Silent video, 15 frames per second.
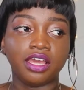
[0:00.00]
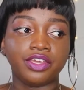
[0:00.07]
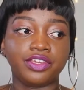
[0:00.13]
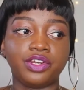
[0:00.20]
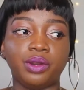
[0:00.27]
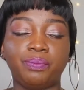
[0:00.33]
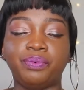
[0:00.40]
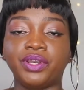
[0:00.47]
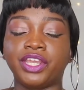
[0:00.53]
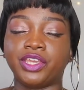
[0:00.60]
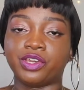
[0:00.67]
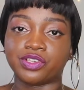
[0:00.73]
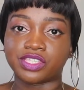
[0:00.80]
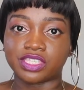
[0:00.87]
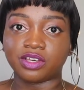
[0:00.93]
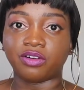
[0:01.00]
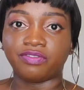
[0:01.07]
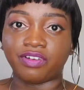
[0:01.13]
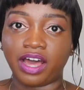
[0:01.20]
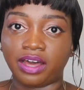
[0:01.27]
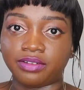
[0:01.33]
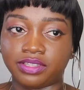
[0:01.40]
you know, putting
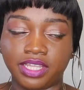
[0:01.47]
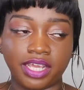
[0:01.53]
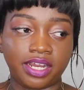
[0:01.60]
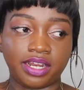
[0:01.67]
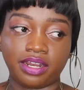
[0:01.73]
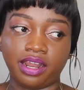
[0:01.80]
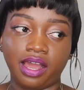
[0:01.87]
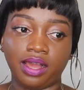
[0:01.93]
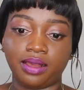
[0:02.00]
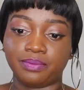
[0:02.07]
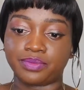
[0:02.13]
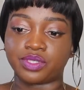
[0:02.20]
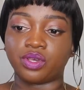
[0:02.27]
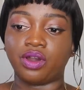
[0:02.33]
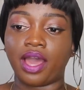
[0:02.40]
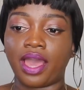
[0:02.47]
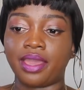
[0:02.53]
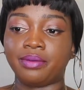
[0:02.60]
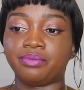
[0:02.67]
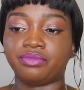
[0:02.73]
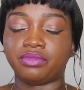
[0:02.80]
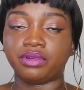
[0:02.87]
yourself out there. So
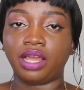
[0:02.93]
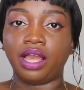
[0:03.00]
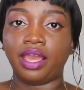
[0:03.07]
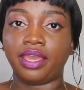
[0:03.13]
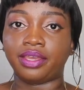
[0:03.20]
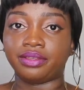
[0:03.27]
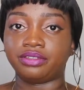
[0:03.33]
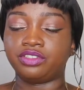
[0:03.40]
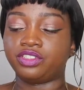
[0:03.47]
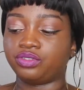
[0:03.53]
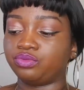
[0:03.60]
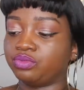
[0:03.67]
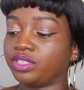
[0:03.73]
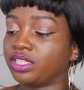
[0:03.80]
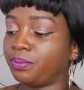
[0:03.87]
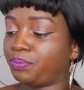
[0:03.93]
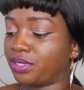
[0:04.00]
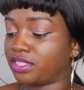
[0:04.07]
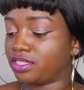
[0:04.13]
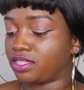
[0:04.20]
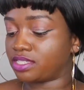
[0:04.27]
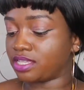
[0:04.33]
I really
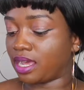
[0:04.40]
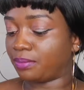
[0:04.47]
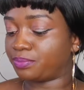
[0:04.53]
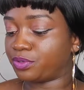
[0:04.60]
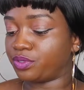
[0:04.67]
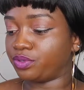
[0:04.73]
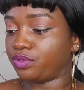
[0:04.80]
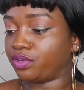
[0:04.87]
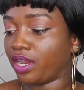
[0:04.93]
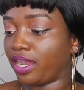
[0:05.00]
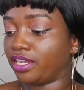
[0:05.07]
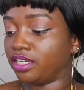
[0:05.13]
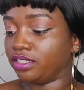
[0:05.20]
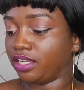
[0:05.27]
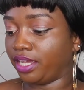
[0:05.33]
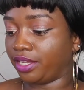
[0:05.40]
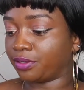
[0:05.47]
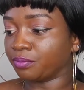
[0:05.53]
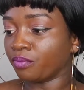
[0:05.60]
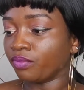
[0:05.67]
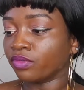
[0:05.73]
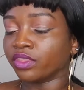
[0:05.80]
picked this up to kind of
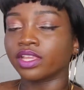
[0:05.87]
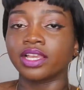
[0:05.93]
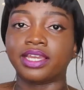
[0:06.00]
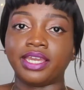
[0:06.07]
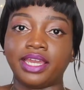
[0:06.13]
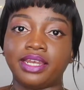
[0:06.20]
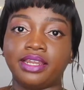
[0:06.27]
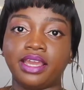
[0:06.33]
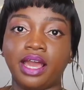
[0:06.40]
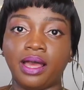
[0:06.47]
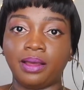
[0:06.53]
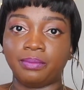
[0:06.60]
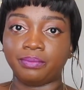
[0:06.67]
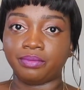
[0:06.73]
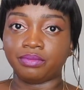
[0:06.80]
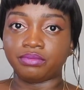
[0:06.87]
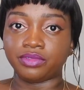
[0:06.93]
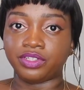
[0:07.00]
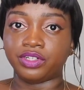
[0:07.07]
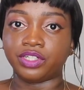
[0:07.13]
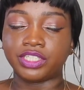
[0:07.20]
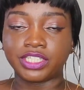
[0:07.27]
like get
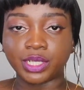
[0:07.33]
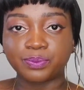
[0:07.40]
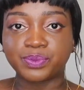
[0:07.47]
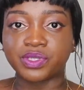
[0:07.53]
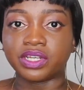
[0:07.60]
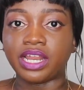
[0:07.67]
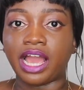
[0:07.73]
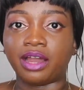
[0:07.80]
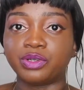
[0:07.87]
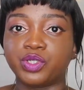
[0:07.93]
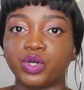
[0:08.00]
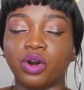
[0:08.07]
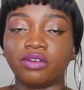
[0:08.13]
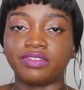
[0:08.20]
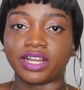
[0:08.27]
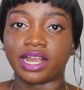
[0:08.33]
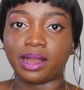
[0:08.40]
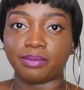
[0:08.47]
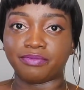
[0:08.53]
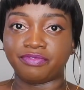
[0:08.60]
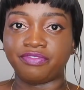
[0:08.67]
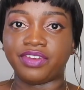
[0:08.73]
you know, tips on how to
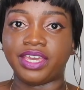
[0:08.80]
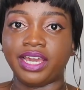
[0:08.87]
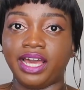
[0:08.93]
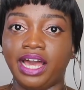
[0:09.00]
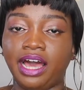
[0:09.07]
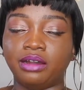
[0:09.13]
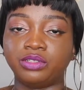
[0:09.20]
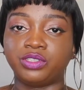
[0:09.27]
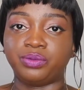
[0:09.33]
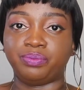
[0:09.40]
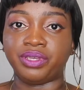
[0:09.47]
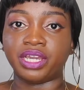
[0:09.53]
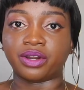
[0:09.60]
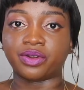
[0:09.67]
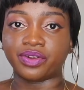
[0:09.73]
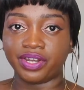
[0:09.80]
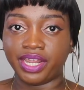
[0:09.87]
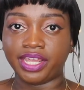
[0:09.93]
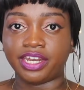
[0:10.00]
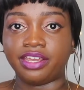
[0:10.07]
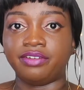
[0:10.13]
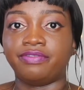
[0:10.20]
overcome fear, how to be a
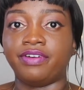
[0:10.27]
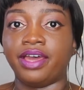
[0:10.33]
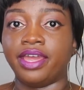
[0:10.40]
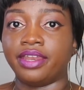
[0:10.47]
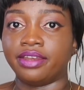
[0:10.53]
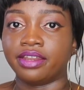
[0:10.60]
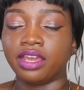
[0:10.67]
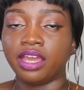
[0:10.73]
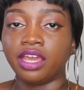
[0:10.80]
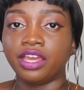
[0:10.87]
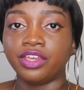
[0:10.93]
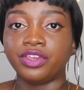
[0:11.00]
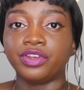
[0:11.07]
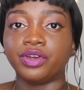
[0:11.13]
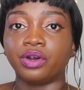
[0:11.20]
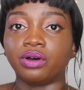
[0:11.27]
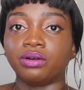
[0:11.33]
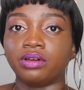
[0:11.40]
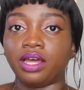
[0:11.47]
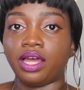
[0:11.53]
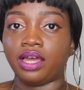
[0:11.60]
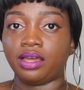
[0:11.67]
creative, and you
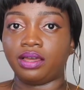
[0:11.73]
know,